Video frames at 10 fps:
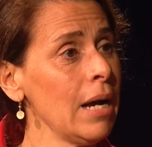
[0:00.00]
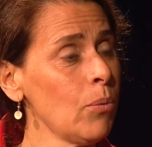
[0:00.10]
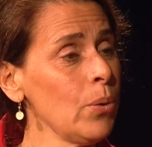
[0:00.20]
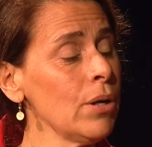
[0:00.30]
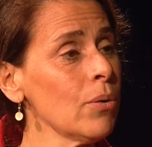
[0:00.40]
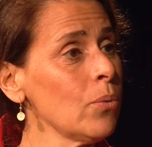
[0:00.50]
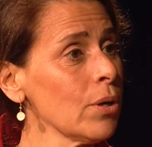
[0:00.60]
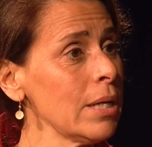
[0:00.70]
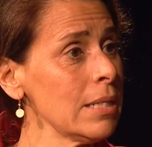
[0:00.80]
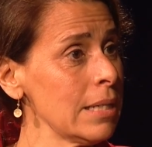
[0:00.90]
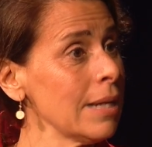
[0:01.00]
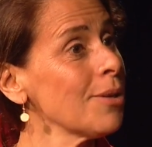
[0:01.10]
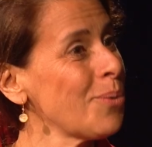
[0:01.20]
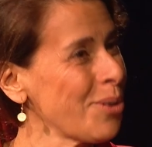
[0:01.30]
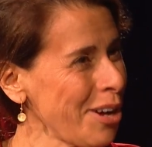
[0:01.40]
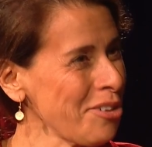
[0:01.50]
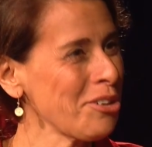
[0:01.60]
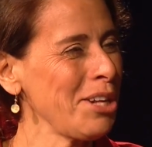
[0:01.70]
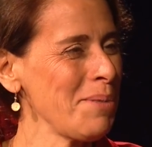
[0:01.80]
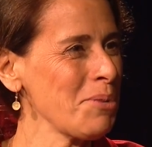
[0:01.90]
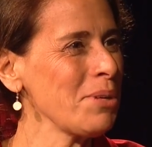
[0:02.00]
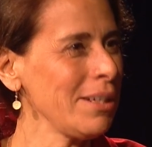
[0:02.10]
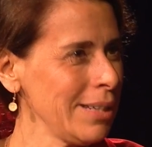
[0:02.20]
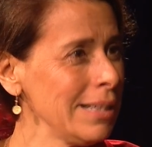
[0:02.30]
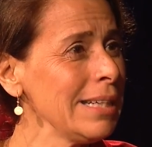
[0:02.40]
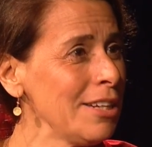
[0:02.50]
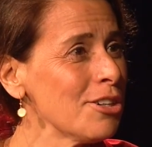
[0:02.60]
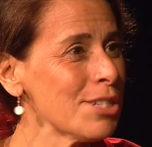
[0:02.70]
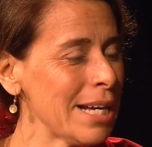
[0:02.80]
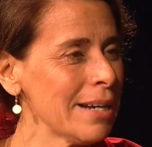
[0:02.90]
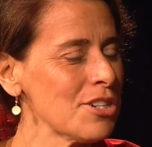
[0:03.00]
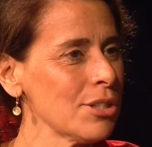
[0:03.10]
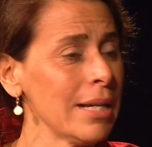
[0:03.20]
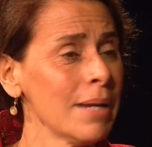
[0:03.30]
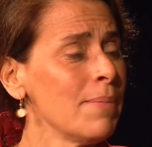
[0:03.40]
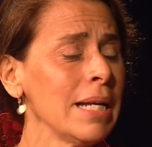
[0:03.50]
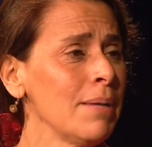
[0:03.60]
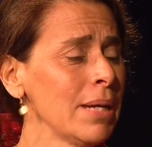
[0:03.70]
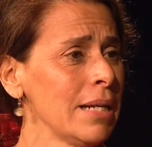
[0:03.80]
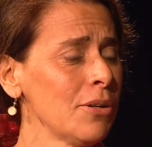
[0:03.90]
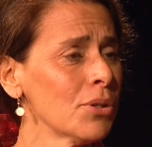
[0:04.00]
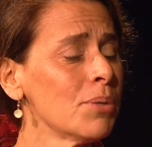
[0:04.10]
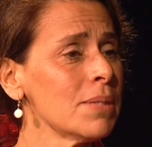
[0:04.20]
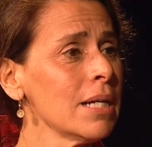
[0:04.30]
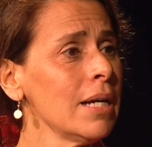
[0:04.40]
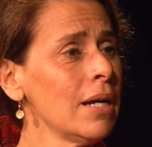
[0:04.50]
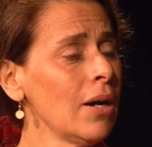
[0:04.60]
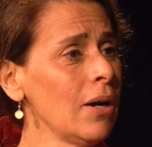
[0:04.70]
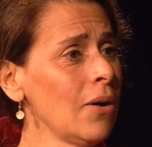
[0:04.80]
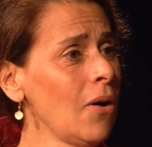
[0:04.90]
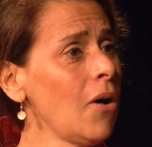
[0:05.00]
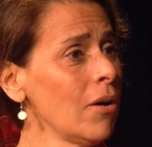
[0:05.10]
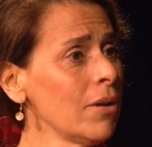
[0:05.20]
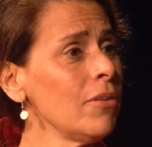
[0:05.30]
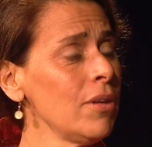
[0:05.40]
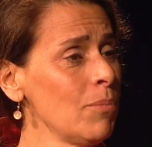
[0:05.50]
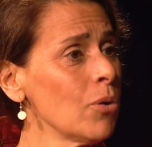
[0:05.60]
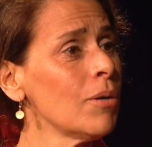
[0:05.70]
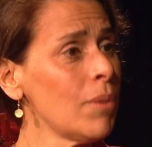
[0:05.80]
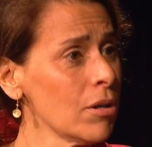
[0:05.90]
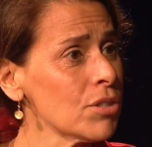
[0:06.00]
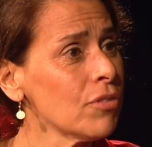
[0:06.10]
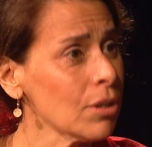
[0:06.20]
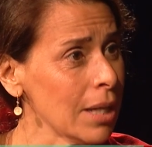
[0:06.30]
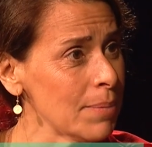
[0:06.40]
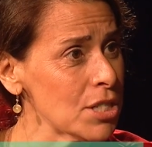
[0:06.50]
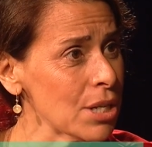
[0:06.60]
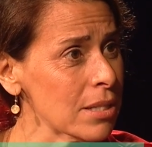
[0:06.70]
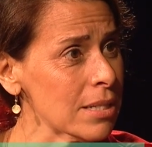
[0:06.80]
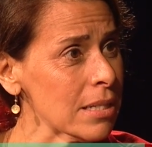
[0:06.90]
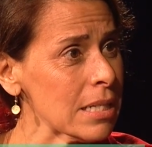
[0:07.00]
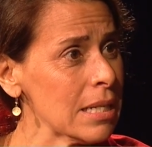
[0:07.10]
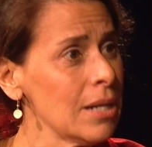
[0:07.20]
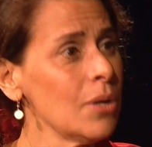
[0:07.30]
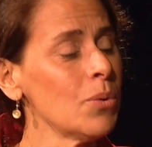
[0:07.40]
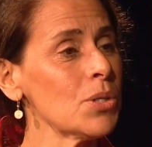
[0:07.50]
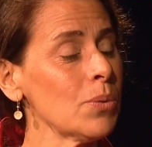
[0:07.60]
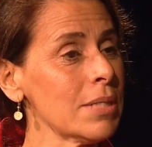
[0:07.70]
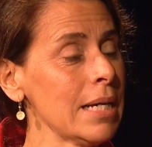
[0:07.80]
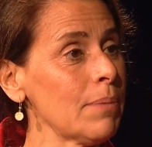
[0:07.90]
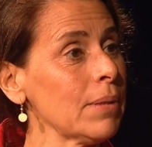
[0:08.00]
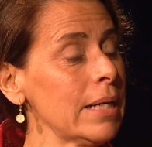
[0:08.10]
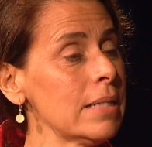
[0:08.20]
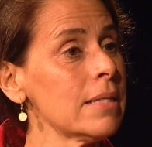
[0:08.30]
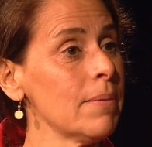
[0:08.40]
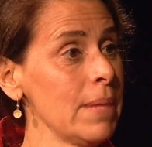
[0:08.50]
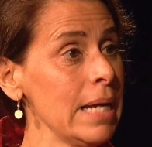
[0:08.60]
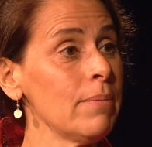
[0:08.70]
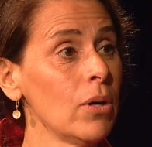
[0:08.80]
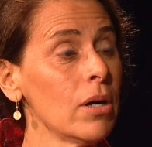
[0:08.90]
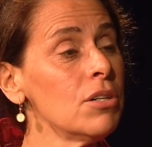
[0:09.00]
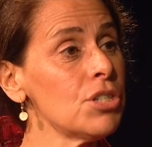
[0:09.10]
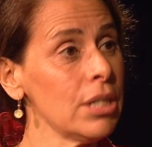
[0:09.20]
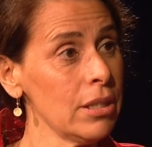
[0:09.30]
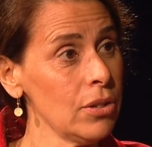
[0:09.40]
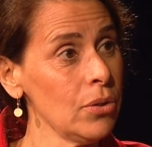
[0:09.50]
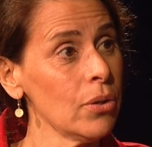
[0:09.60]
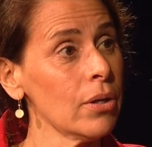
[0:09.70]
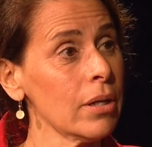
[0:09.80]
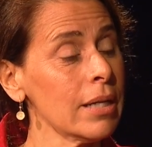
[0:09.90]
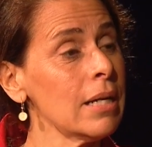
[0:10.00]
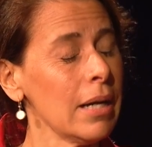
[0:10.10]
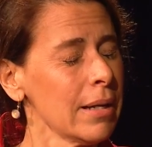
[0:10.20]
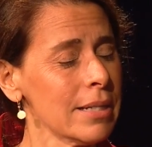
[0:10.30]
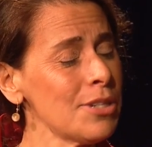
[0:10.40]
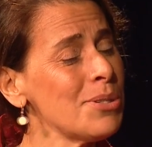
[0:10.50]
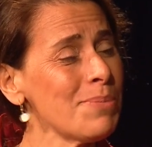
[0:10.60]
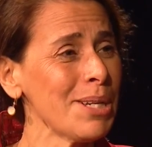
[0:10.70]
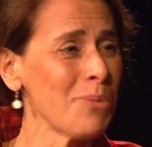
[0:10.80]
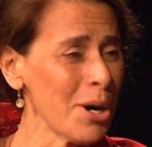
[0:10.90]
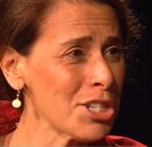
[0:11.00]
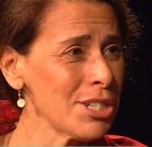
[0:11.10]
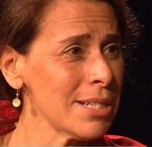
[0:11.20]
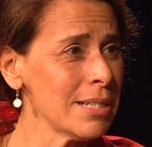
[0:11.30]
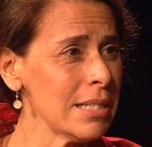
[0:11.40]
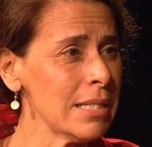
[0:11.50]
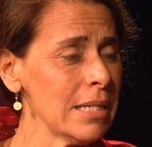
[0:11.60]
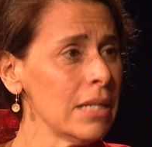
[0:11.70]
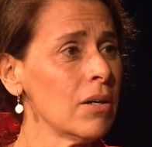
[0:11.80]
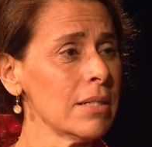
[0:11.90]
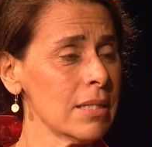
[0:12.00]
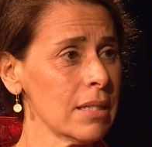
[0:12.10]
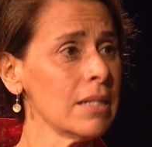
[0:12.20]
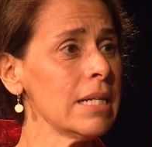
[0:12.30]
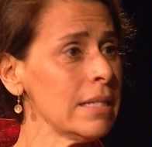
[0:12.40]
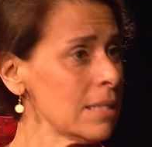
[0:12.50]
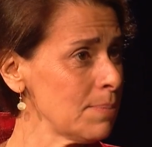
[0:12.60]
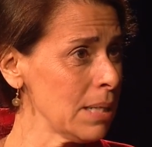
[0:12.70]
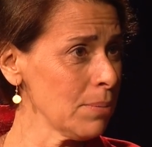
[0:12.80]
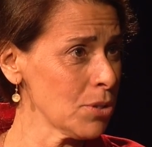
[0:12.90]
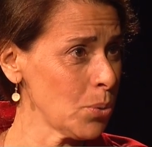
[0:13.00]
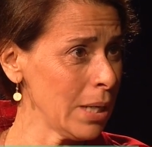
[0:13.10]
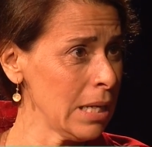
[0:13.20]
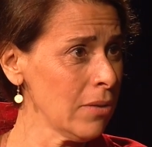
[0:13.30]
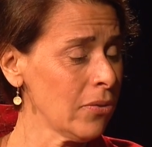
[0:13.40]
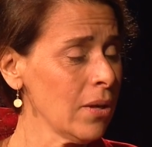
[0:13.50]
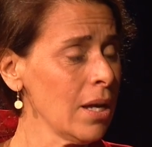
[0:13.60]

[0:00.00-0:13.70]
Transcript: and we are working together with other climate reality leaders, actually, and many, many groups uh, on the Moral March for Climate Justice, which will take place the main march in New York, uh, excuse me, in Washington, D.C. on Sunday, September 20th,